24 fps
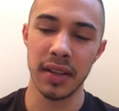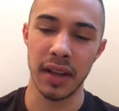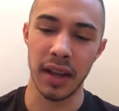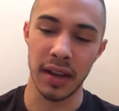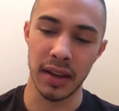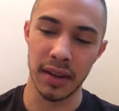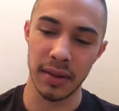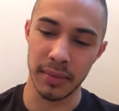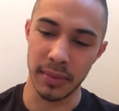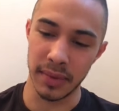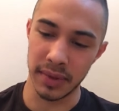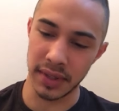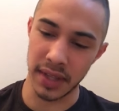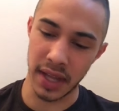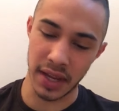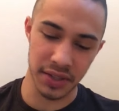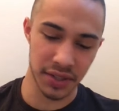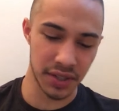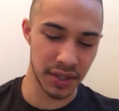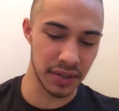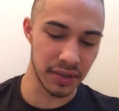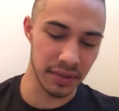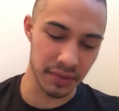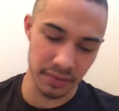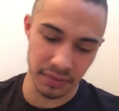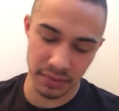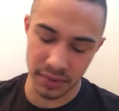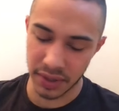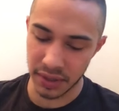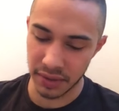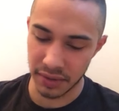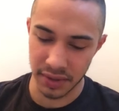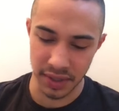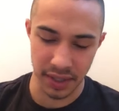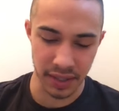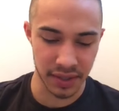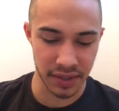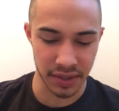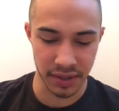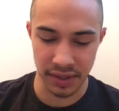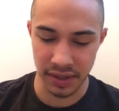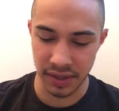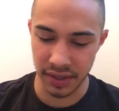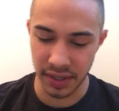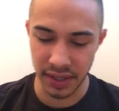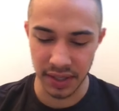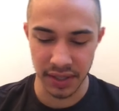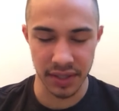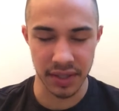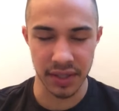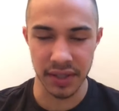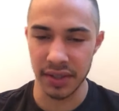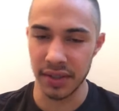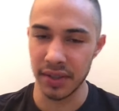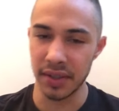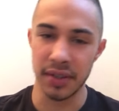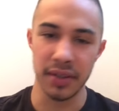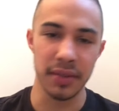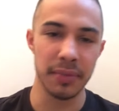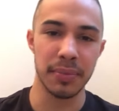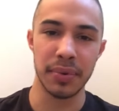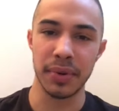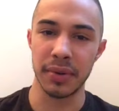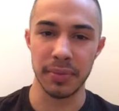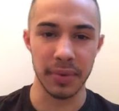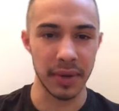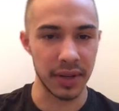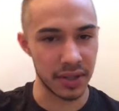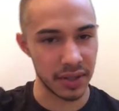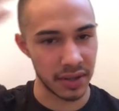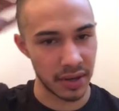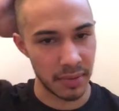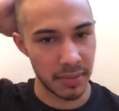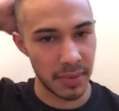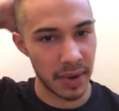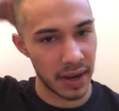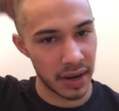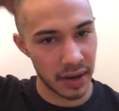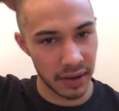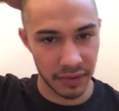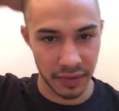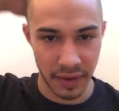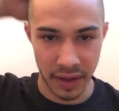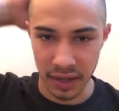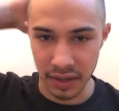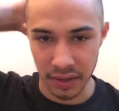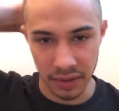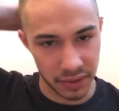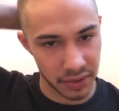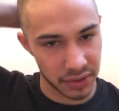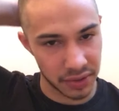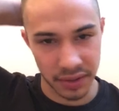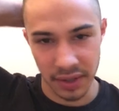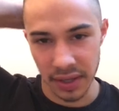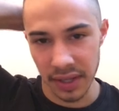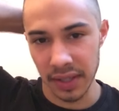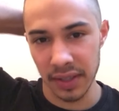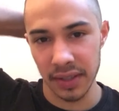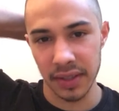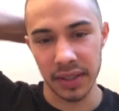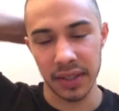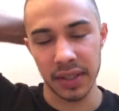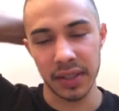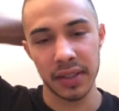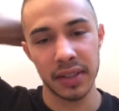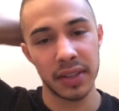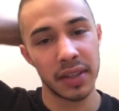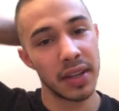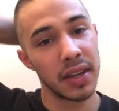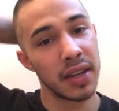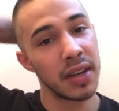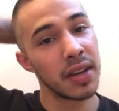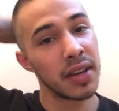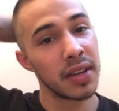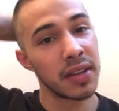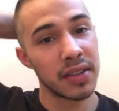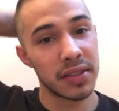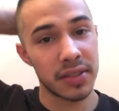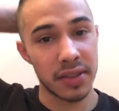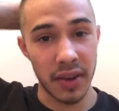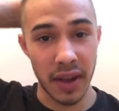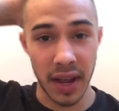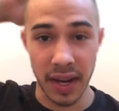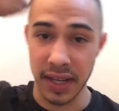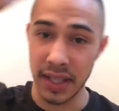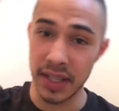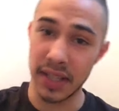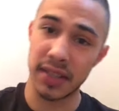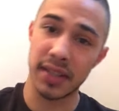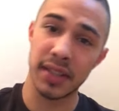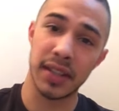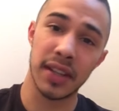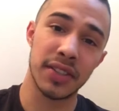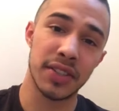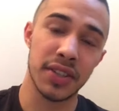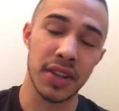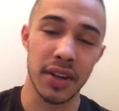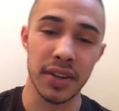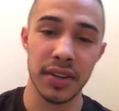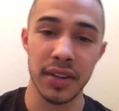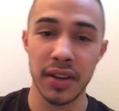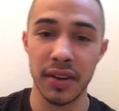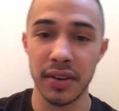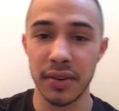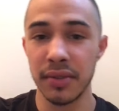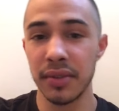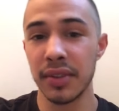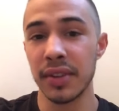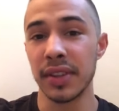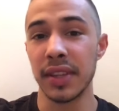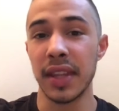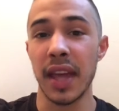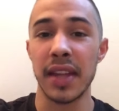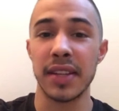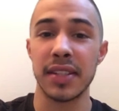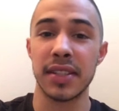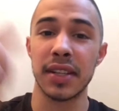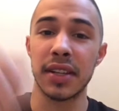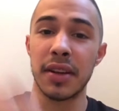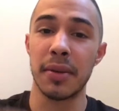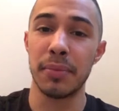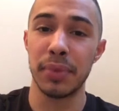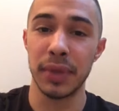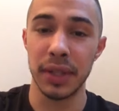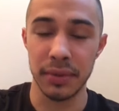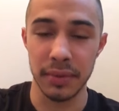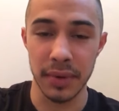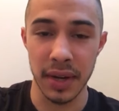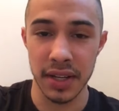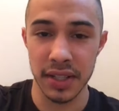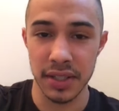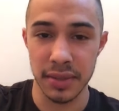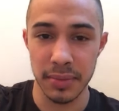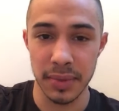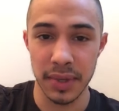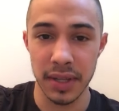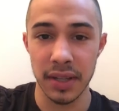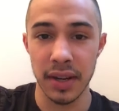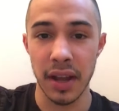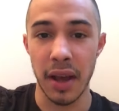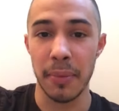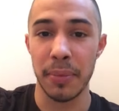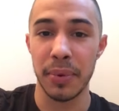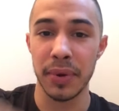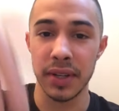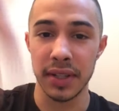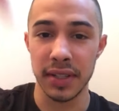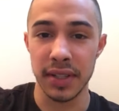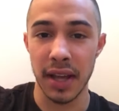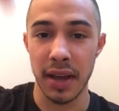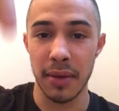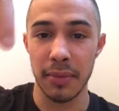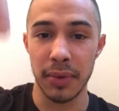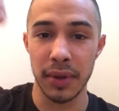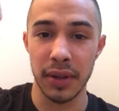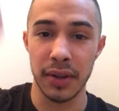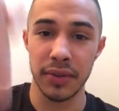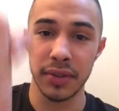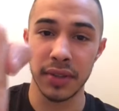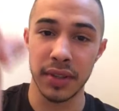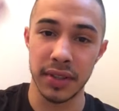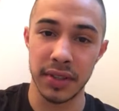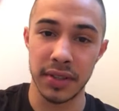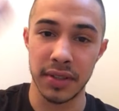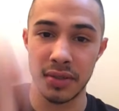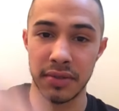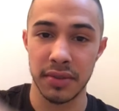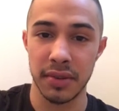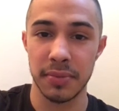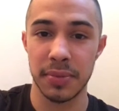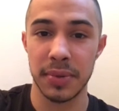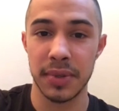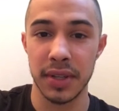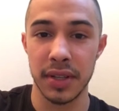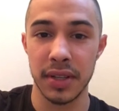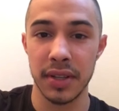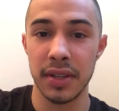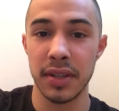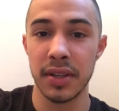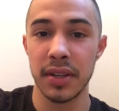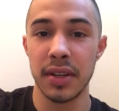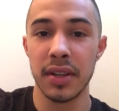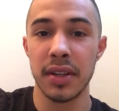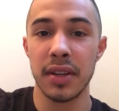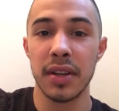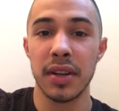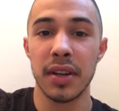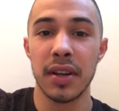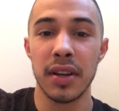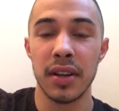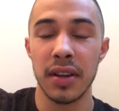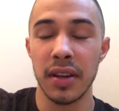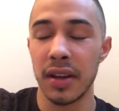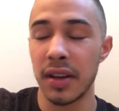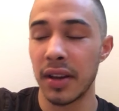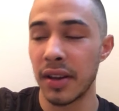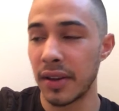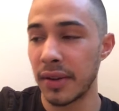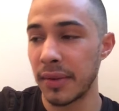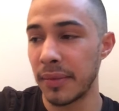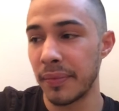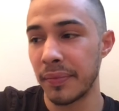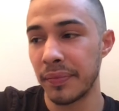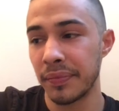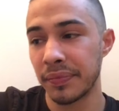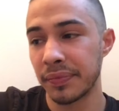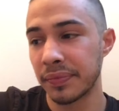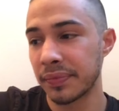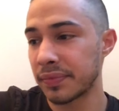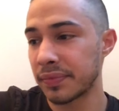um, and that shouldn't reduce like circulation or put pressure on my hair follicles or anything. So I needed to let y'all know that's the complete regimen. I'll put it down below in the description. Um,